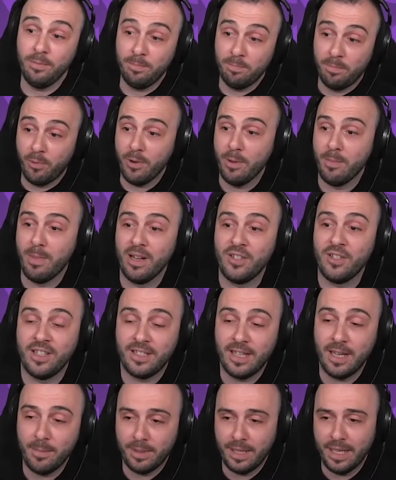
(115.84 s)
pretty much the
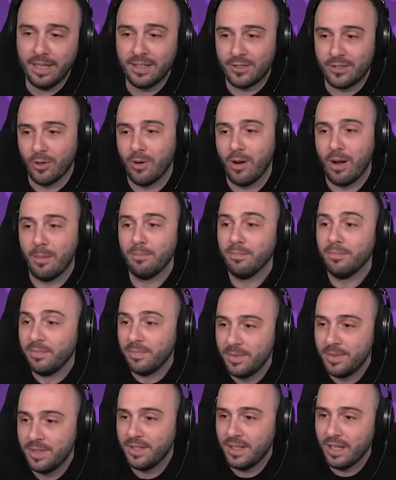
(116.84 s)
same thing. So I'm
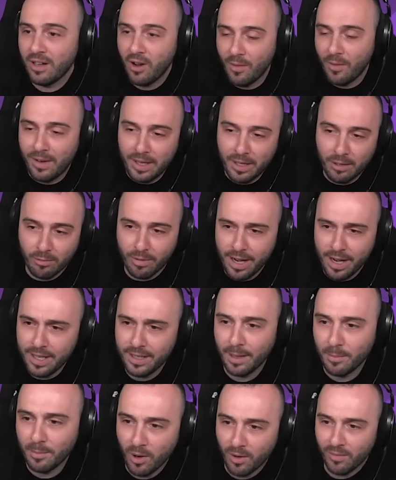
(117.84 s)
still covering Raid.
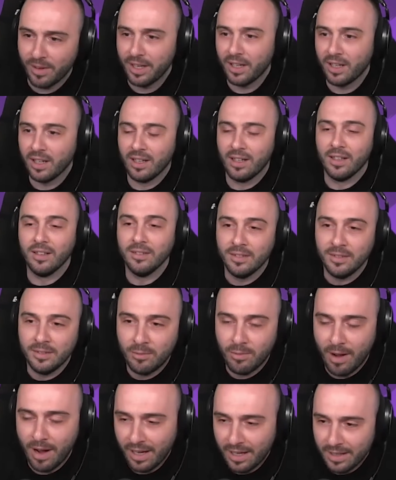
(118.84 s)
I'm covering
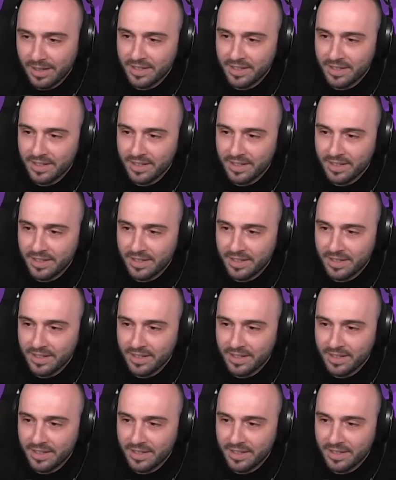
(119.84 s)
Dragon and